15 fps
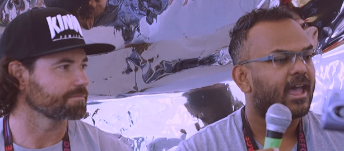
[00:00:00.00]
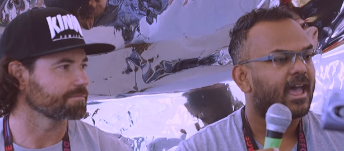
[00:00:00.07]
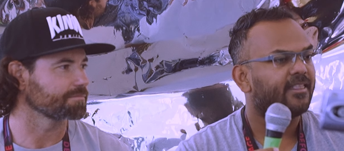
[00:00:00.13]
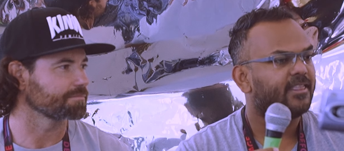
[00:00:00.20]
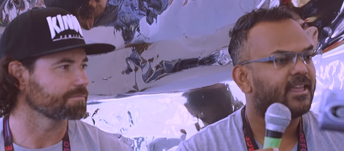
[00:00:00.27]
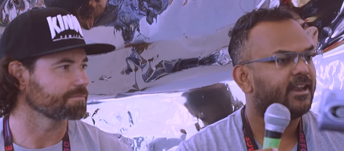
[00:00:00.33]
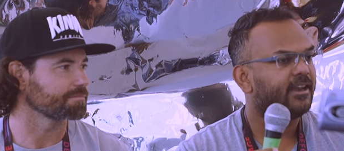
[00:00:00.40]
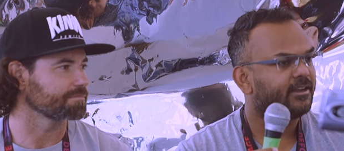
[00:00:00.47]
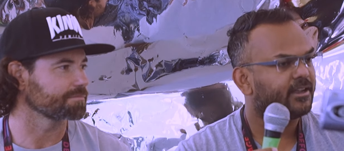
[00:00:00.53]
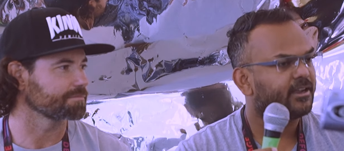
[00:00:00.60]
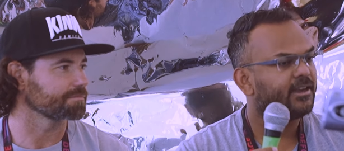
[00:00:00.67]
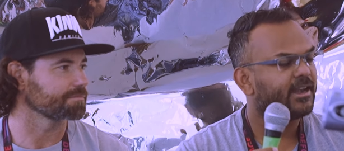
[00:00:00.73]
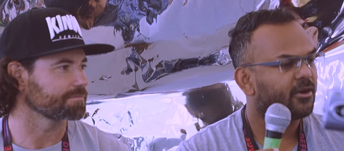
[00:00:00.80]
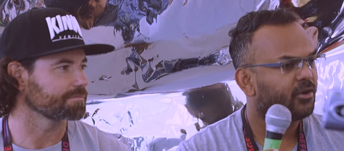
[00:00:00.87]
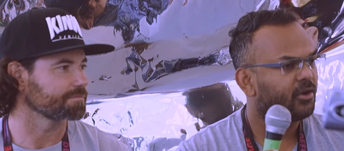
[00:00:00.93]
Speaker 1: and then it
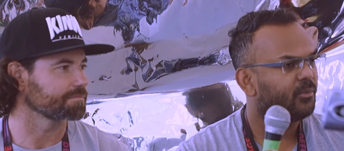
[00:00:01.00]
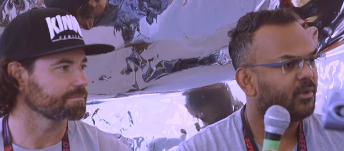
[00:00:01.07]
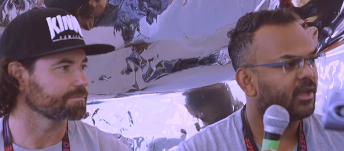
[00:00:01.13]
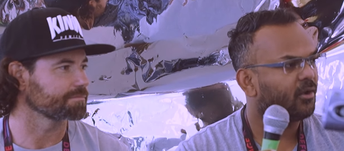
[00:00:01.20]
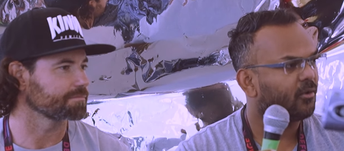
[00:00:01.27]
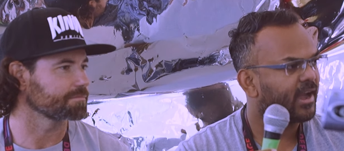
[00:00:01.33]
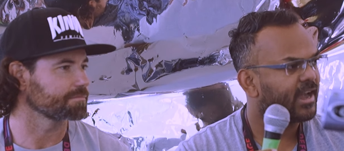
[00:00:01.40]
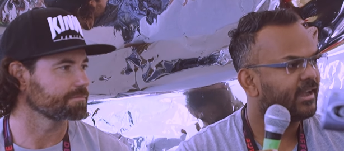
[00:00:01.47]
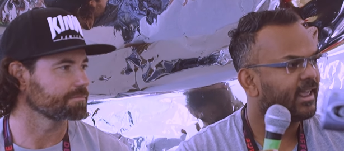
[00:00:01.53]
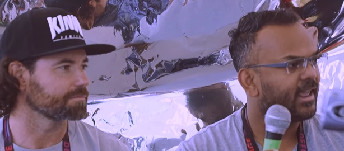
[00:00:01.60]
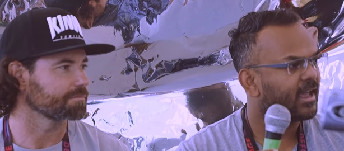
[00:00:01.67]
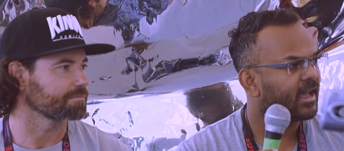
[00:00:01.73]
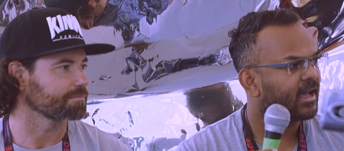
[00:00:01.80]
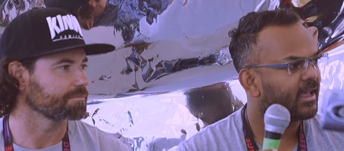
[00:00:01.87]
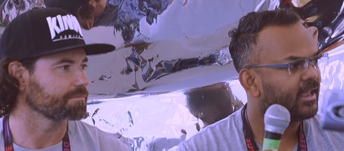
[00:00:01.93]
turned out to be a great
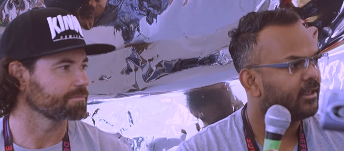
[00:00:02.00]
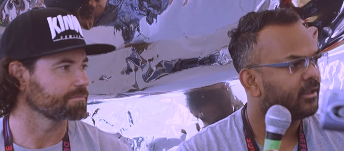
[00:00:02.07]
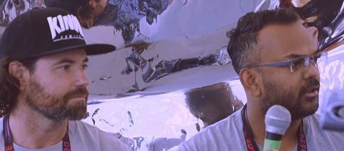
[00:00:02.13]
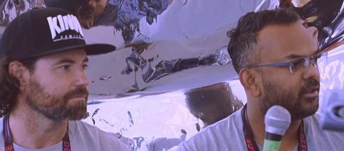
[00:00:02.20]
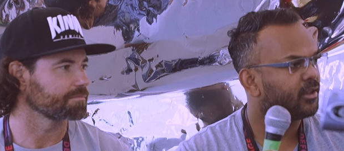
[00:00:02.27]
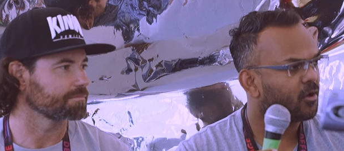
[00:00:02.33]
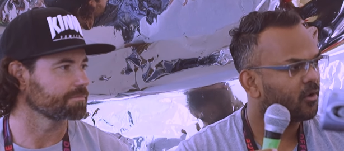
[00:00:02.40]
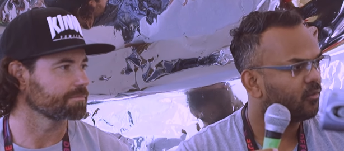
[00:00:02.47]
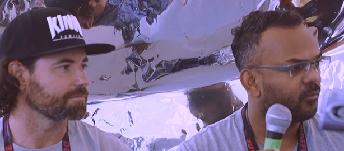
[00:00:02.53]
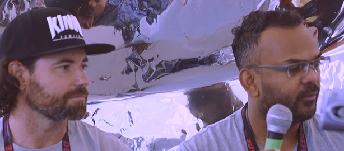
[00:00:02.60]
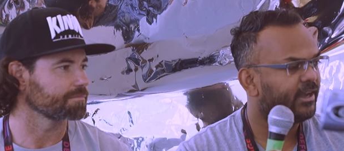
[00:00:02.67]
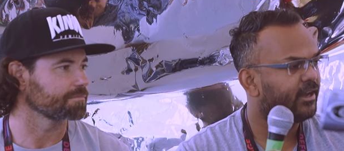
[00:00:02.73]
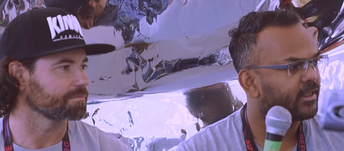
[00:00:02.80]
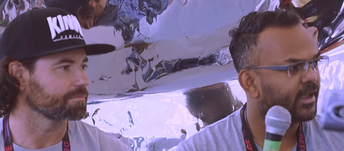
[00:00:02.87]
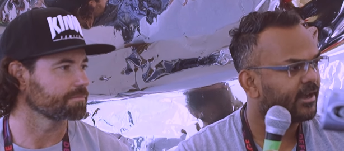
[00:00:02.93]
AI, so
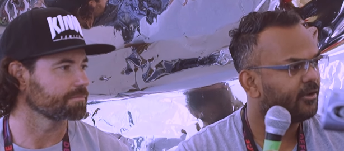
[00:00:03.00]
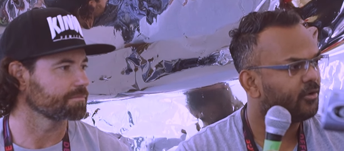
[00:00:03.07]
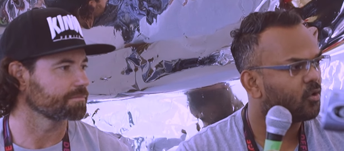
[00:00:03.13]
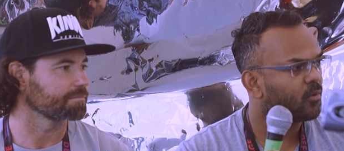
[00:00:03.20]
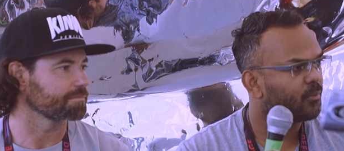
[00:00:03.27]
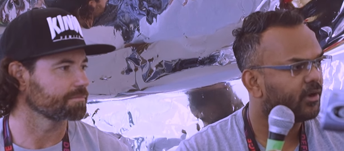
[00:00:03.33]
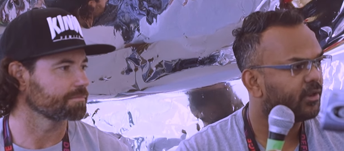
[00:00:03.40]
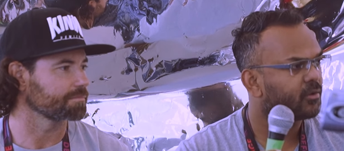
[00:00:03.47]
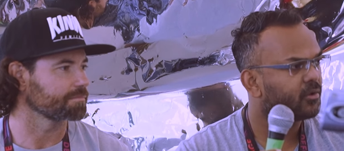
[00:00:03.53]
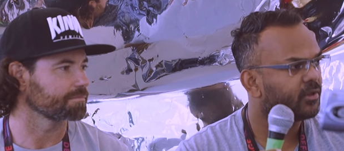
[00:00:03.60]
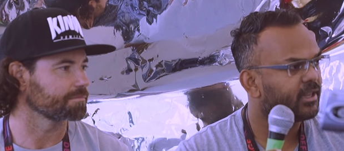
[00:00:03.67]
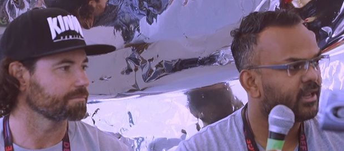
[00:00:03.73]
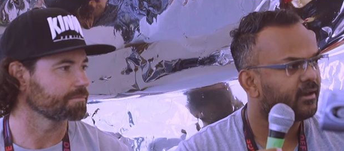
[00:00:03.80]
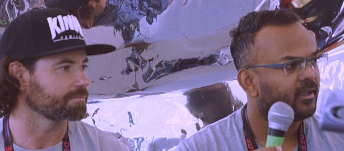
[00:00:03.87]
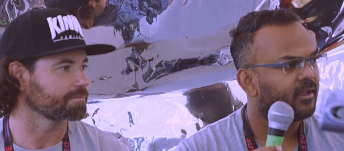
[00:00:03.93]
we decided to open
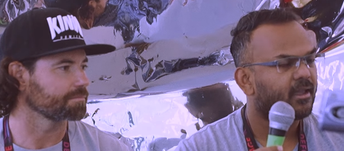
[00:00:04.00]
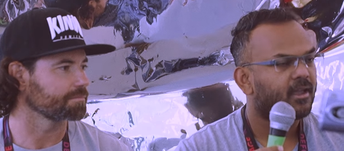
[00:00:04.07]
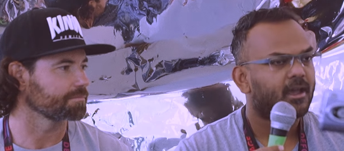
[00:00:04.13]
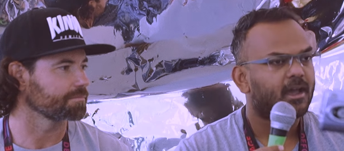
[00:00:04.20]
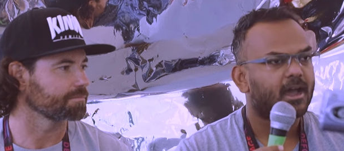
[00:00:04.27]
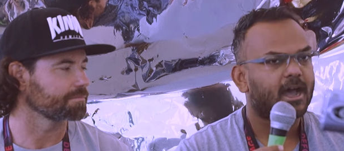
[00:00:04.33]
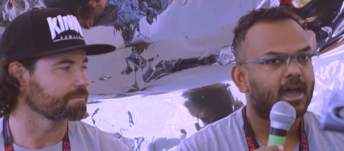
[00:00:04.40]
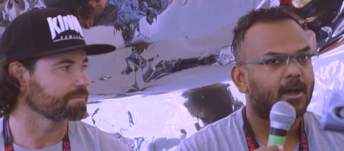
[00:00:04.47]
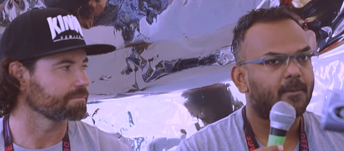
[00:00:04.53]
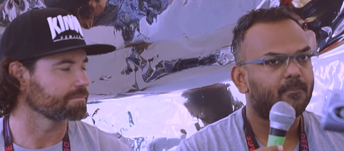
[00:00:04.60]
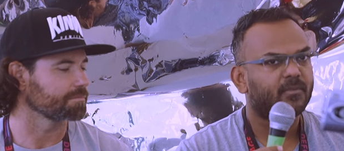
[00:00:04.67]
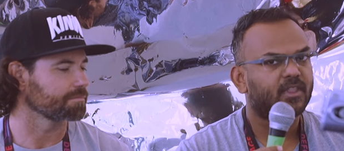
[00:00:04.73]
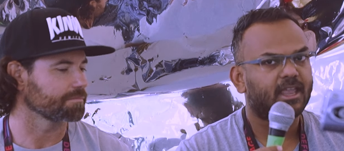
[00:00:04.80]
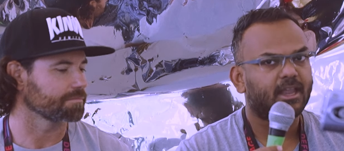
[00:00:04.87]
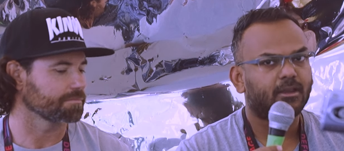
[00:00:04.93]
source it.
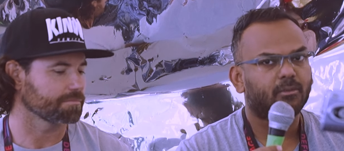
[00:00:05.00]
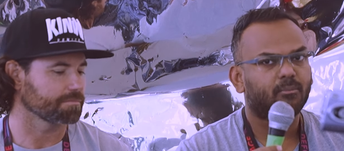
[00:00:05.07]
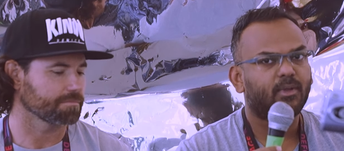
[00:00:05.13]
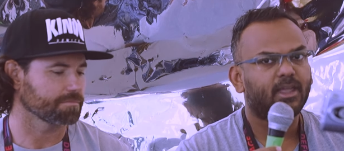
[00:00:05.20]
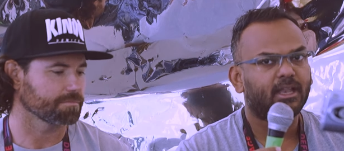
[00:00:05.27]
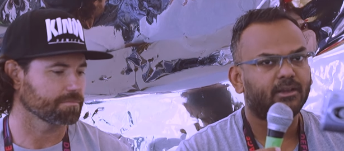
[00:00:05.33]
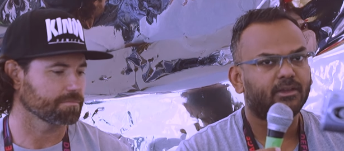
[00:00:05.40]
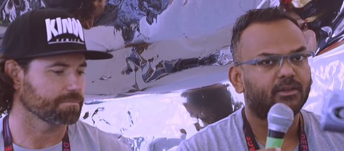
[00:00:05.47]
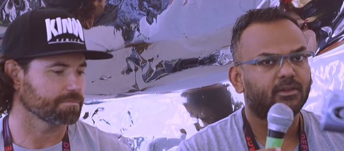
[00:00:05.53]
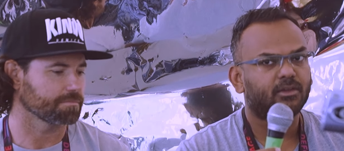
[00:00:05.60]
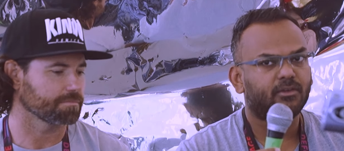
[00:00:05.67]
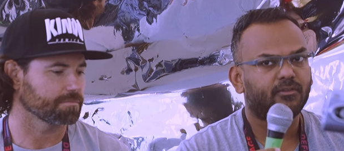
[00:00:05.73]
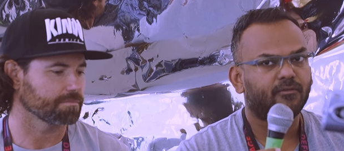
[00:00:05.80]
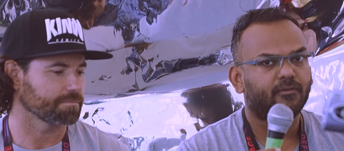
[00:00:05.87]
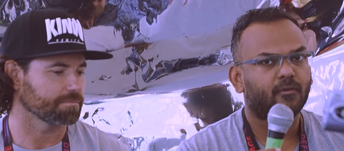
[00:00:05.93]
Um, it's built
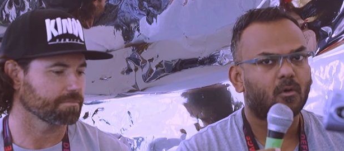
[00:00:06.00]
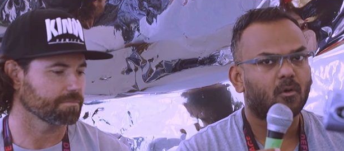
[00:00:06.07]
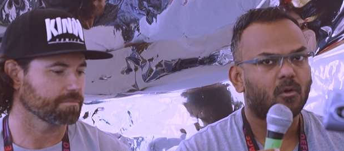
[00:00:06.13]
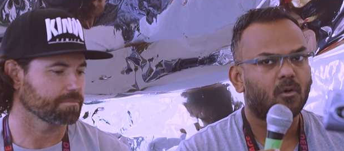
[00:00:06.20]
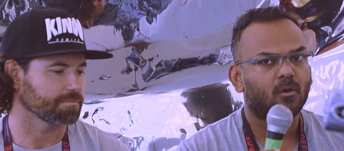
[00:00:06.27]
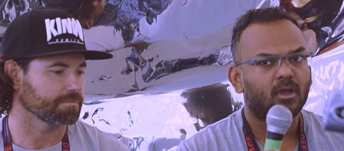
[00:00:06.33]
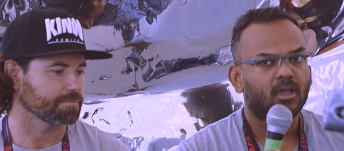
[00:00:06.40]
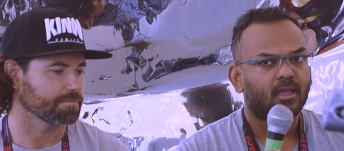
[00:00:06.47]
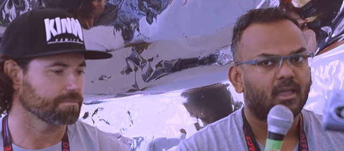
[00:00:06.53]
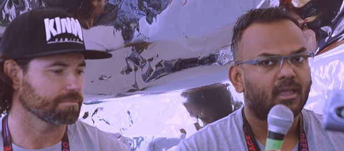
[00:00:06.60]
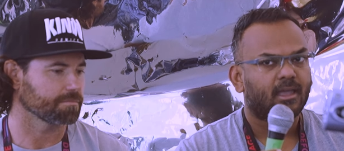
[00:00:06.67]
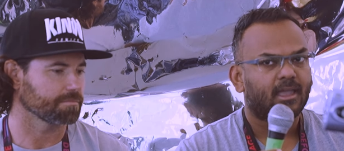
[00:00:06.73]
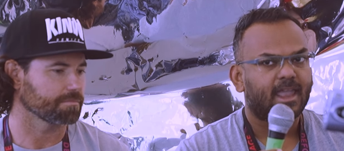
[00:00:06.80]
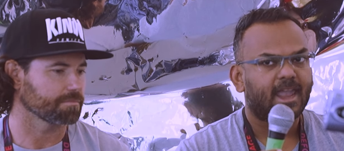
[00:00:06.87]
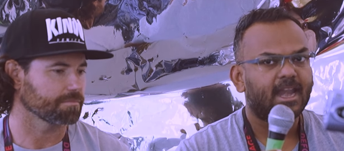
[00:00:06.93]
for
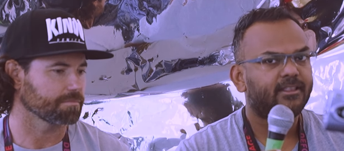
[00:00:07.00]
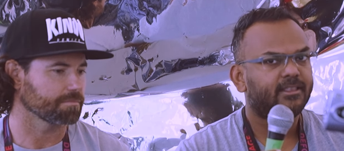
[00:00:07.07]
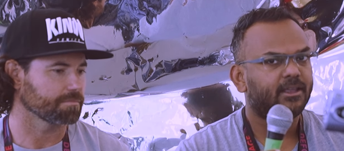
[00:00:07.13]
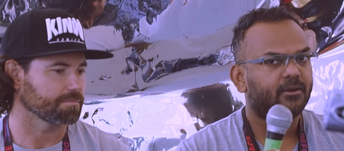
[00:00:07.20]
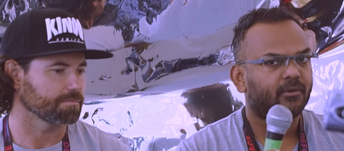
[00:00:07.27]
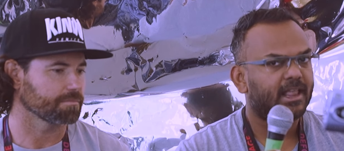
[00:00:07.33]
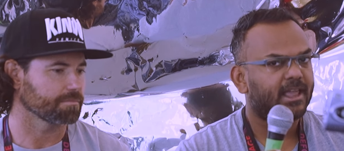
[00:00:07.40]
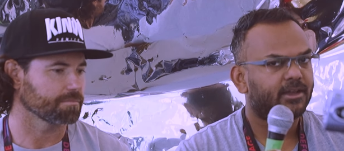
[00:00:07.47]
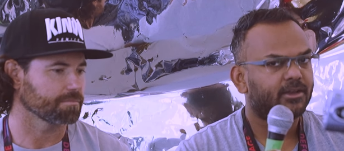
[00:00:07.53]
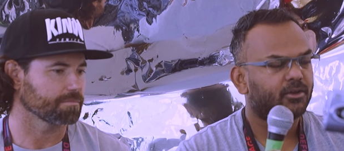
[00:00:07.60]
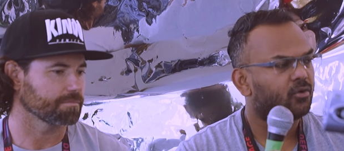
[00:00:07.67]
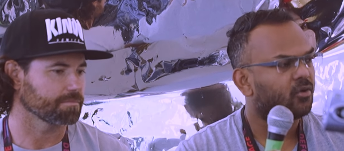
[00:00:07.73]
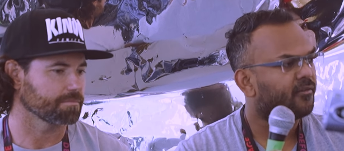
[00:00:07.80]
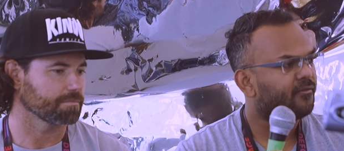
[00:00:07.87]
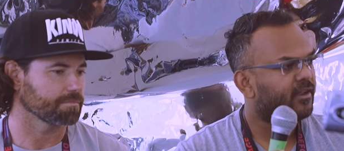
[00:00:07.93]
anything
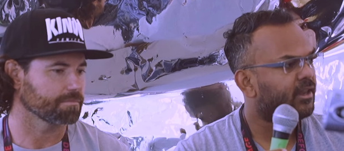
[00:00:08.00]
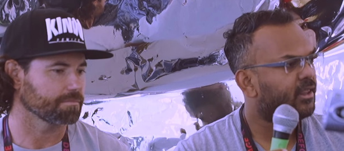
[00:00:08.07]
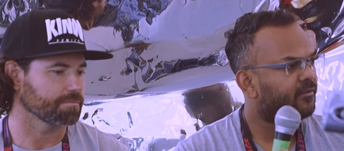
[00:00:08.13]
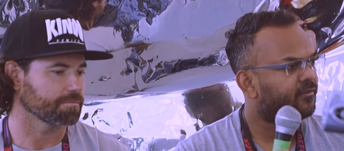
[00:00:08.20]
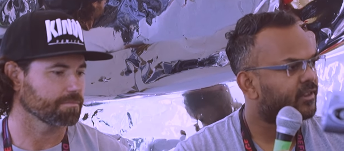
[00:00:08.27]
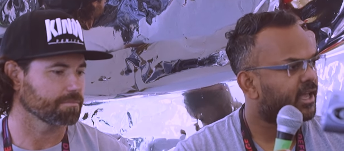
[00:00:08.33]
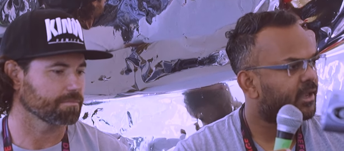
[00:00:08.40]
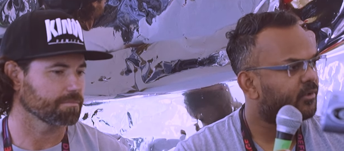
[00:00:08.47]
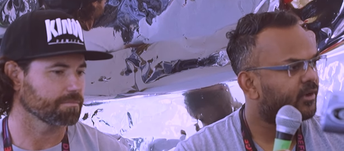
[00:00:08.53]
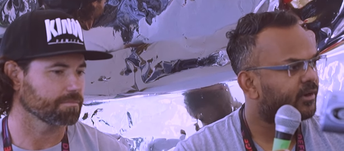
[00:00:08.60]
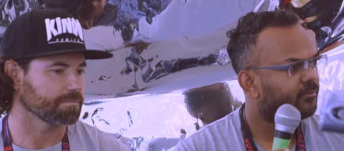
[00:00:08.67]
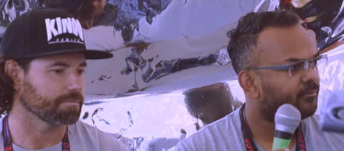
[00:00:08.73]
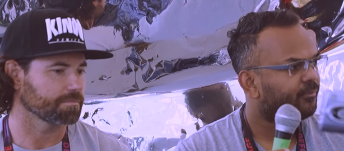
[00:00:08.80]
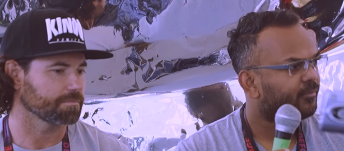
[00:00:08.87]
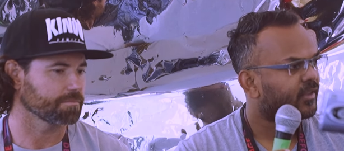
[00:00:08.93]
related to offensive cyber,
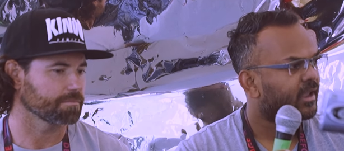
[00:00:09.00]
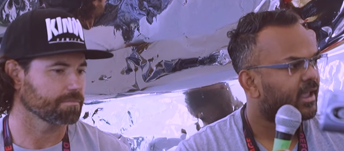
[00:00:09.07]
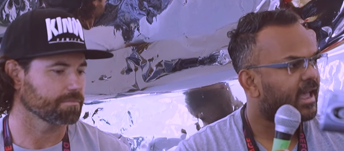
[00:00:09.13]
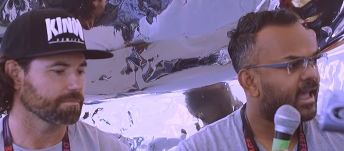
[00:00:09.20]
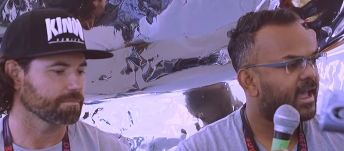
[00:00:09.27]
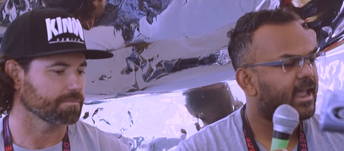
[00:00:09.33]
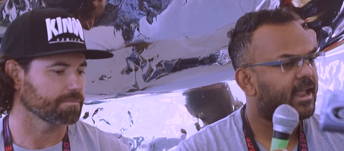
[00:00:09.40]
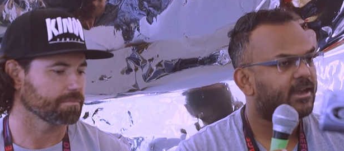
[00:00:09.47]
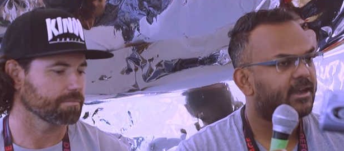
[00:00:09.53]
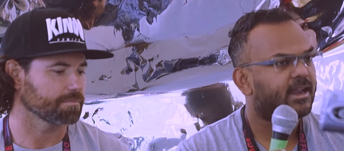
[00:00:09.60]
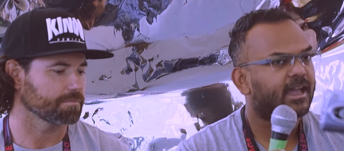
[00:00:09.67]
and